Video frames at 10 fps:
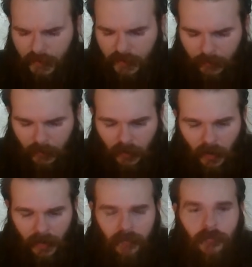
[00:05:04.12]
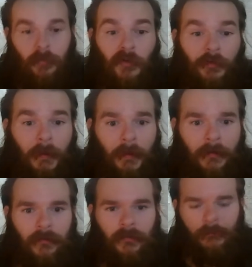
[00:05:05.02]
from a different kind of
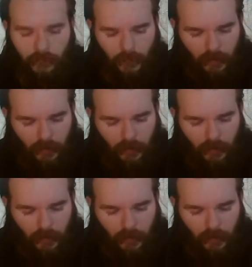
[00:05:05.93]
perspective.